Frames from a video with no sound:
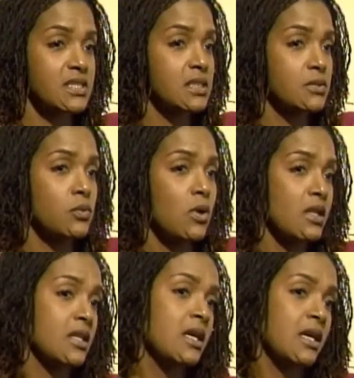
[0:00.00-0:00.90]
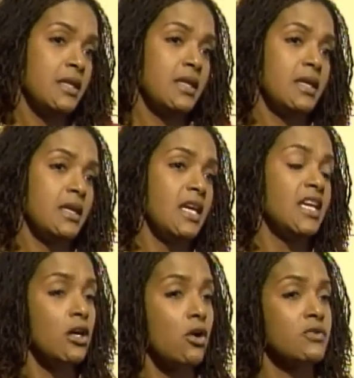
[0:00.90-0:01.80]
to what the
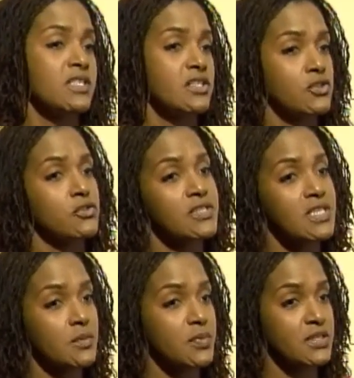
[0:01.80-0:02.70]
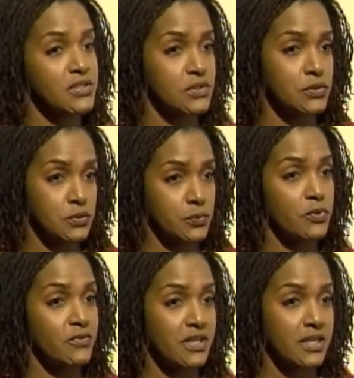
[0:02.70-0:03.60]
in-house insurance companies to
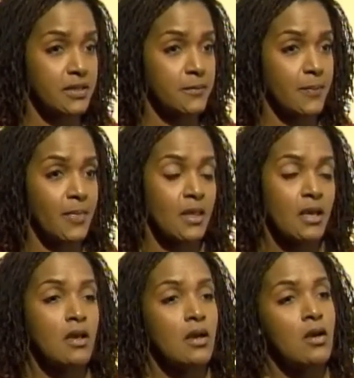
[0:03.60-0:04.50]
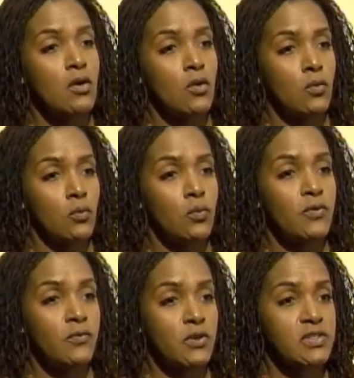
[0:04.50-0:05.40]
provide. We
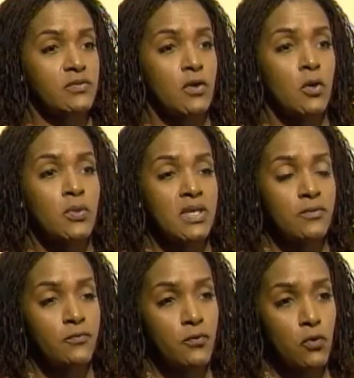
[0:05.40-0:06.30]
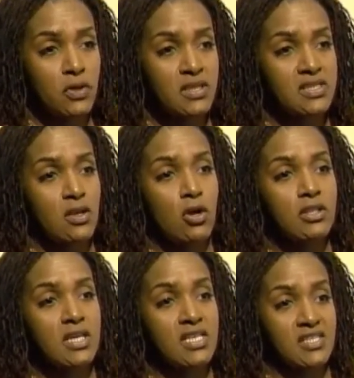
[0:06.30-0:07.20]
first of all, we focus on
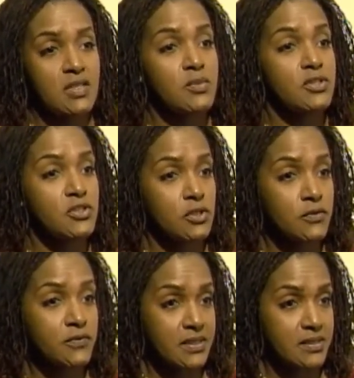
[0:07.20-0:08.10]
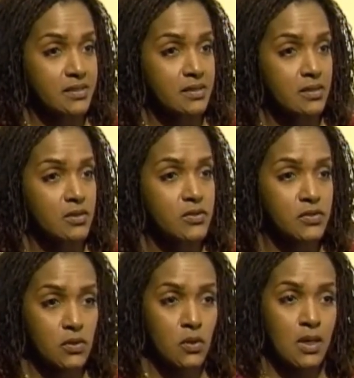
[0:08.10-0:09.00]
customer service.
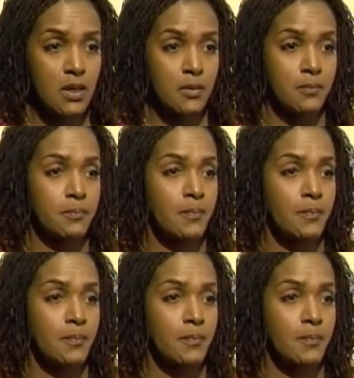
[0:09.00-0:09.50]
So um,